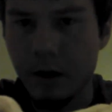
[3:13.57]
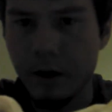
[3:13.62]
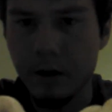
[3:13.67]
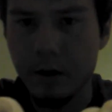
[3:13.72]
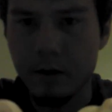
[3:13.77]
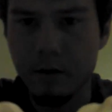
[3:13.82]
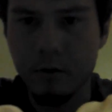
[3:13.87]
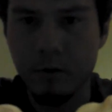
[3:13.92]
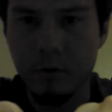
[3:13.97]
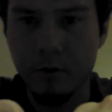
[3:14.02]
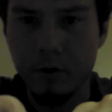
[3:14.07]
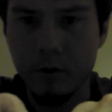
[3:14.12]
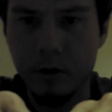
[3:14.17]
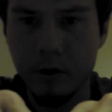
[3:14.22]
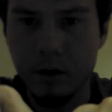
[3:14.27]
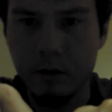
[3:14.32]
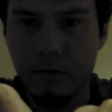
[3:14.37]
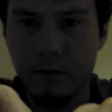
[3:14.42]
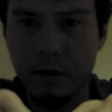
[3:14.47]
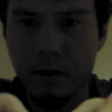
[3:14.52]
hot,
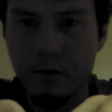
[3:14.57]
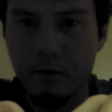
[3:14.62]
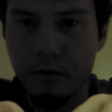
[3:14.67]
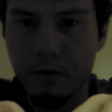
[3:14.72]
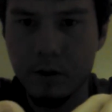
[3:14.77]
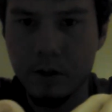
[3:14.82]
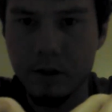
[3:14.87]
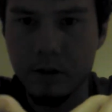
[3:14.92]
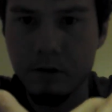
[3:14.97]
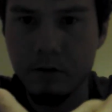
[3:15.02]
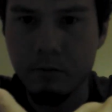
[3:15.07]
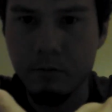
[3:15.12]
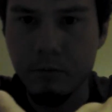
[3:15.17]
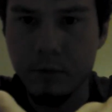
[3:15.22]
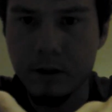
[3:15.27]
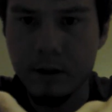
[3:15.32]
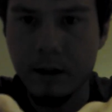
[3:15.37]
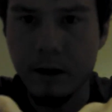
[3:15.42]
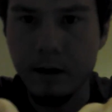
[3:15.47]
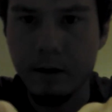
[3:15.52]
or even just
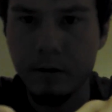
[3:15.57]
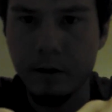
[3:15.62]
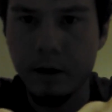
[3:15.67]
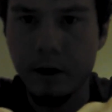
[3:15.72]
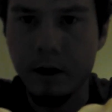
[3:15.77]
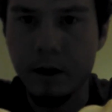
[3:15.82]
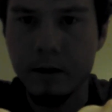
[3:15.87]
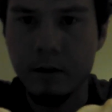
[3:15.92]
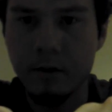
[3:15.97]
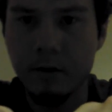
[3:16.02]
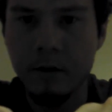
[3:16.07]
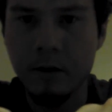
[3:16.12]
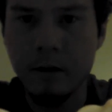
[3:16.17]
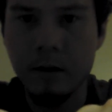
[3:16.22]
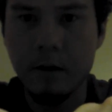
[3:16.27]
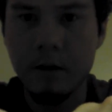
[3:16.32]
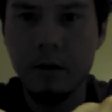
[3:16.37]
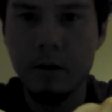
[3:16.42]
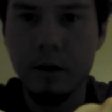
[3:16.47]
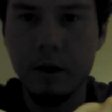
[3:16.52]
slightly hot,
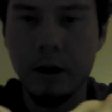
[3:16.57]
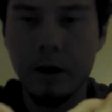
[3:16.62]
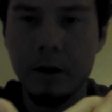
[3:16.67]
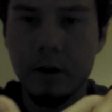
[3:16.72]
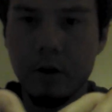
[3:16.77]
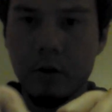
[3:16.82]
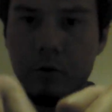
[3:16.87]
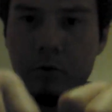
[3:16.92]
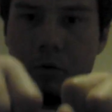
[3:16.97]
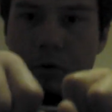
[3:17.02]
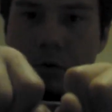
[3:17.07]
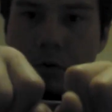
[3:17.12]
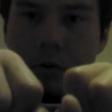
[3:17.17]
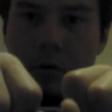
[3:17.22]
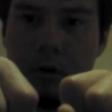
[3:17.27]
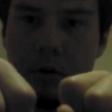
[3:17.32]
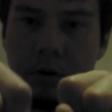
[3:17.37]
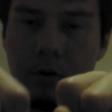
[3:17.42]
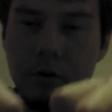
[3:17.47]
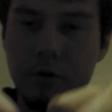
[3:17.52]

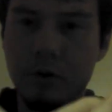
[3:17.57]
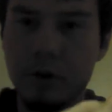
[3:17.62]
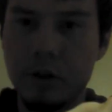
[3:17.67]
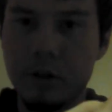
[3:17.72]
you